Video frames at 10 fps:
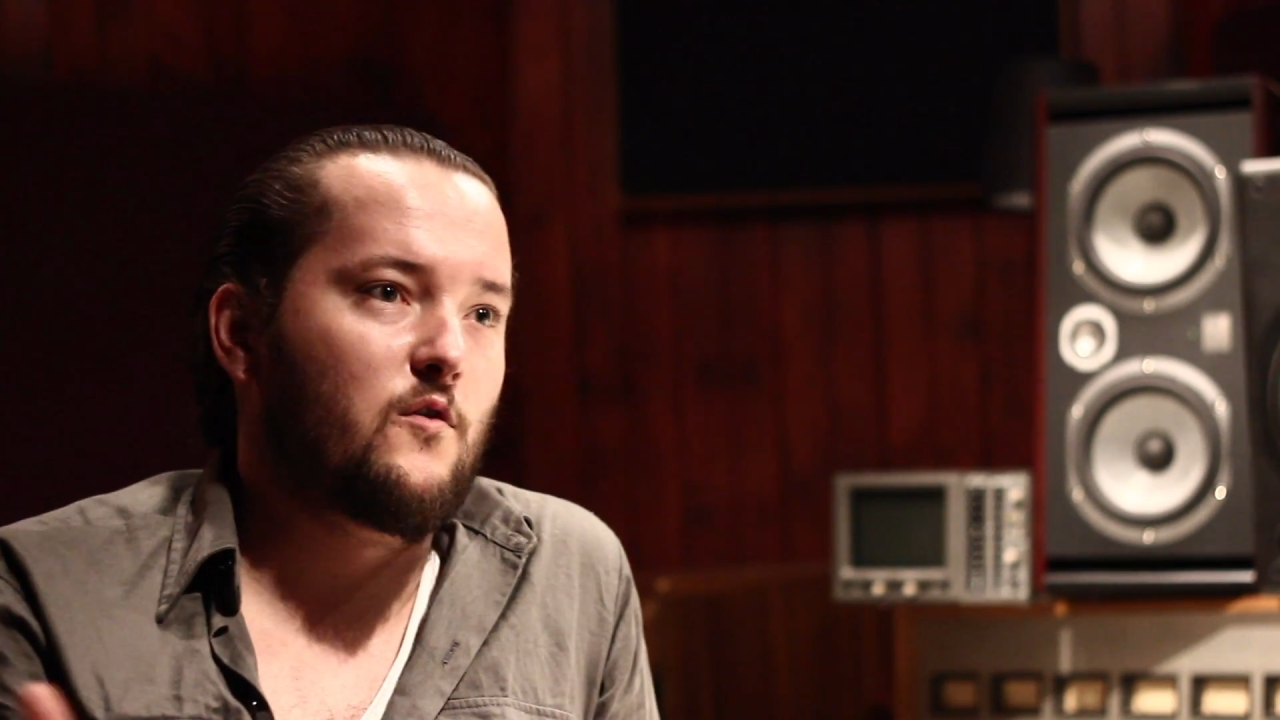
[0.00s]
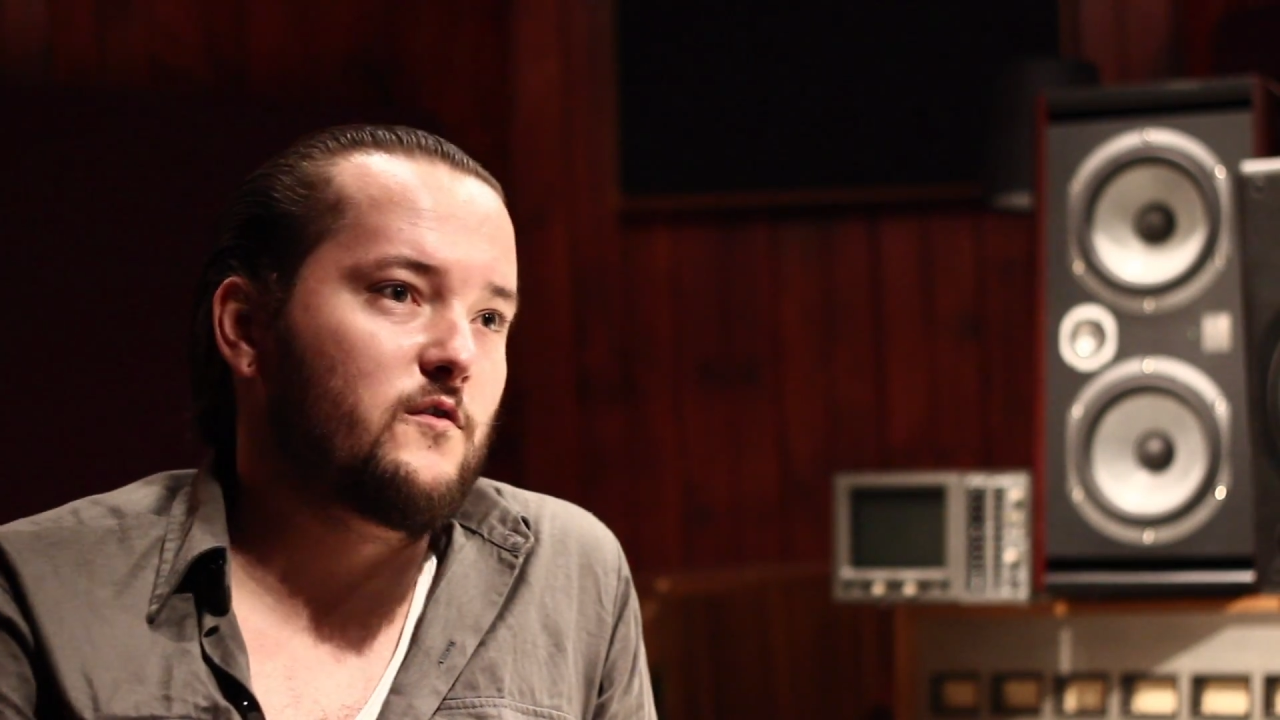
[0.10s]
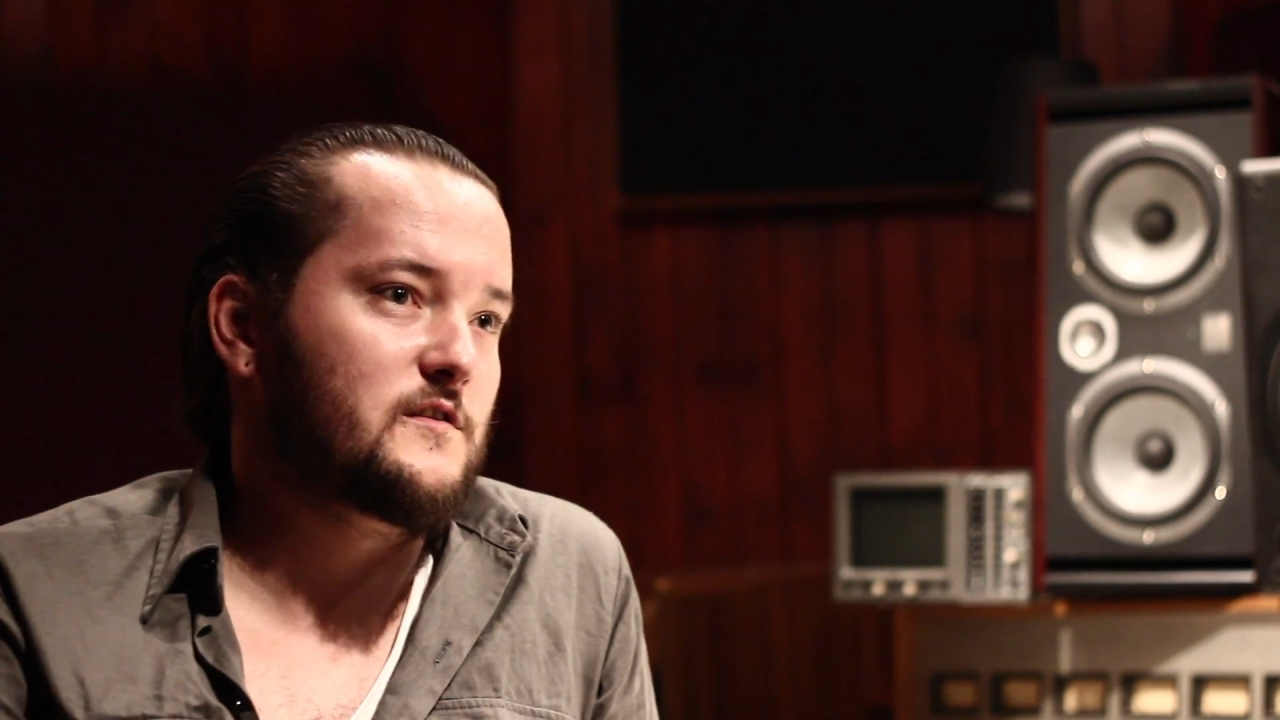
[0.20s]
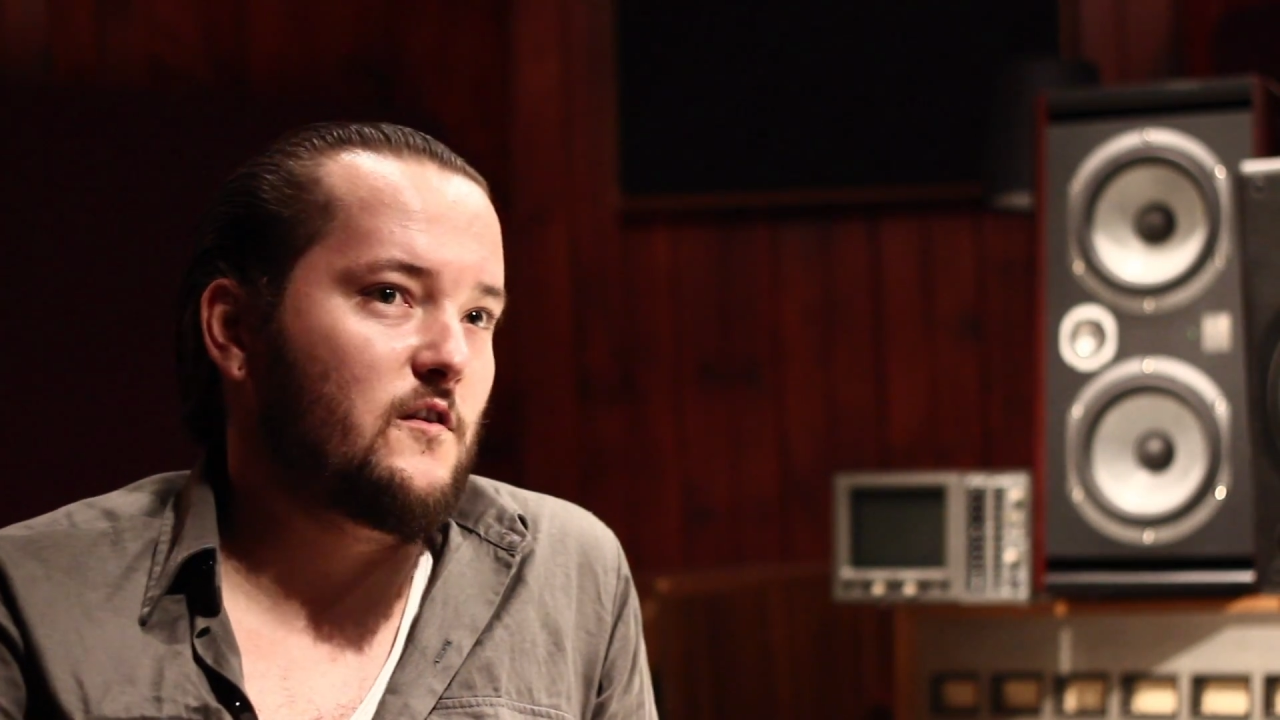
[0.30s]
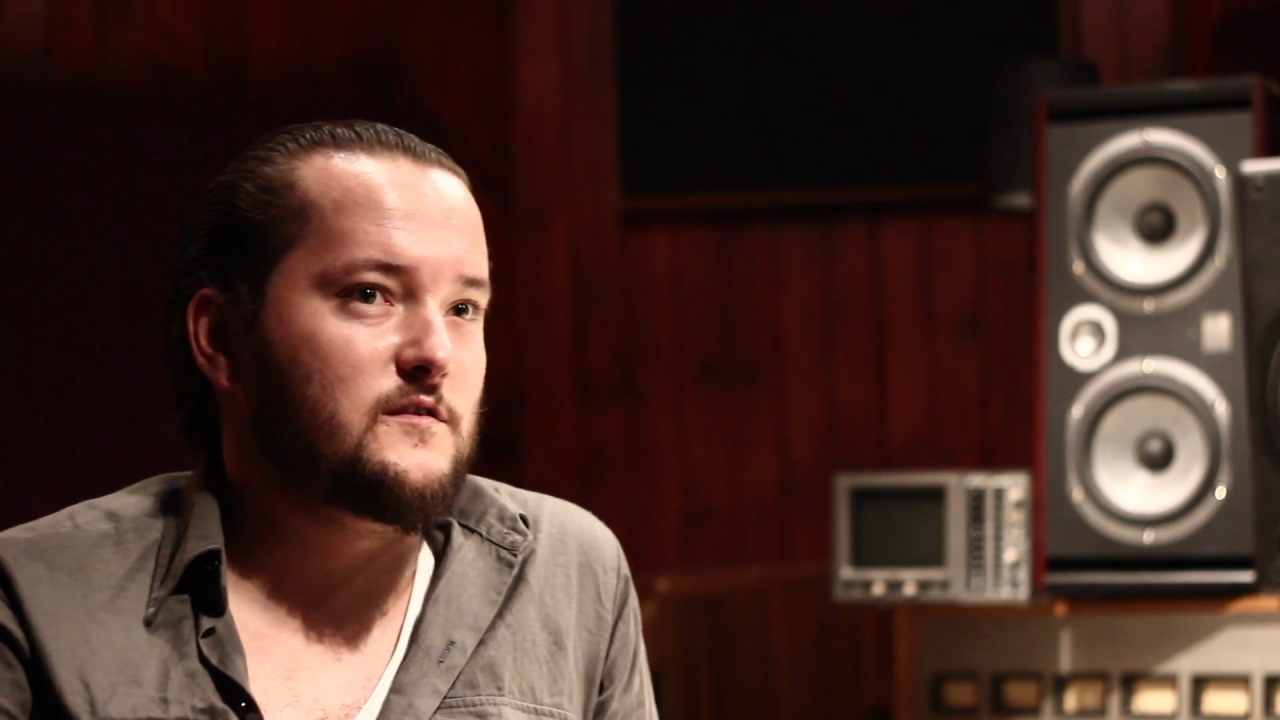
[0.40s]
all
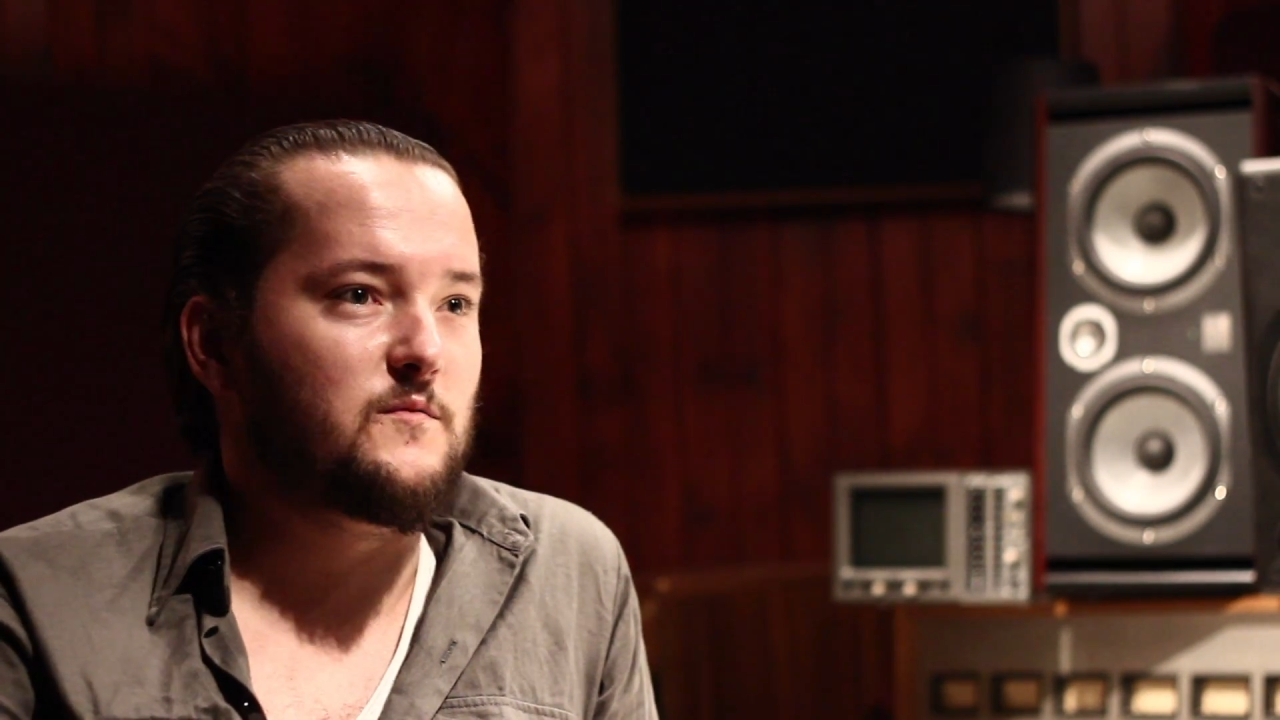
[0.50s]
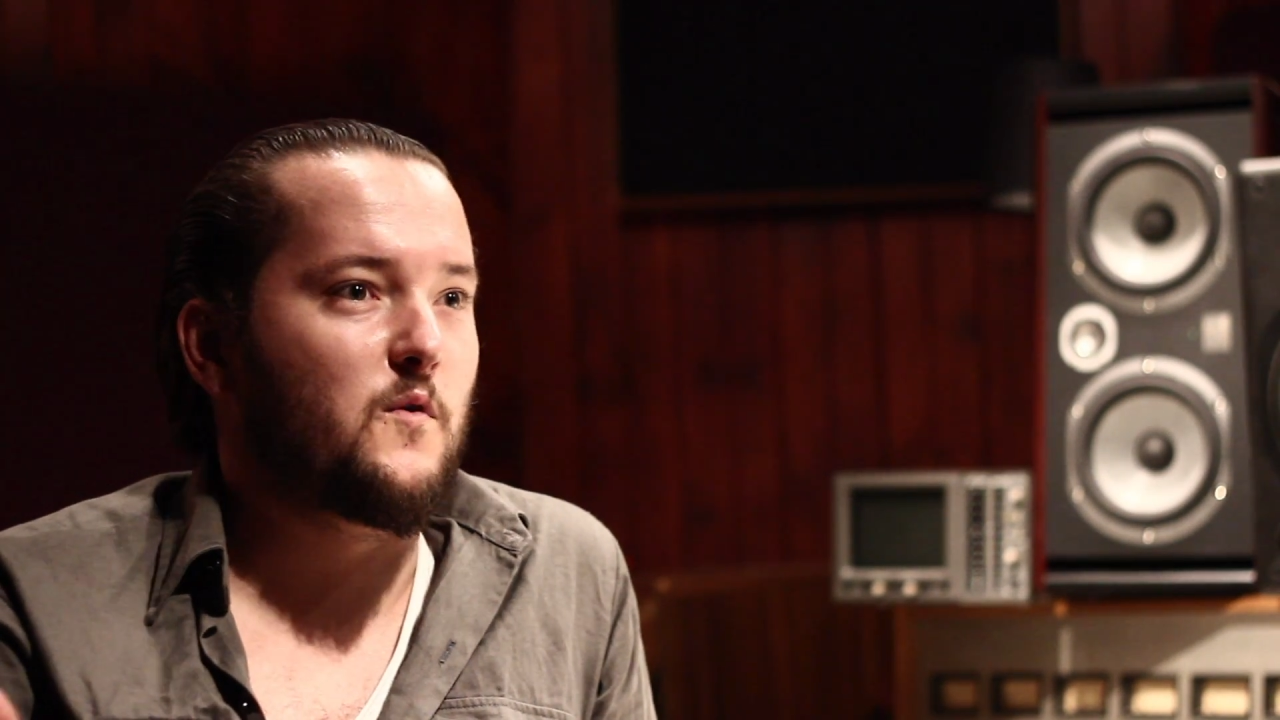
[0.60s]
the songs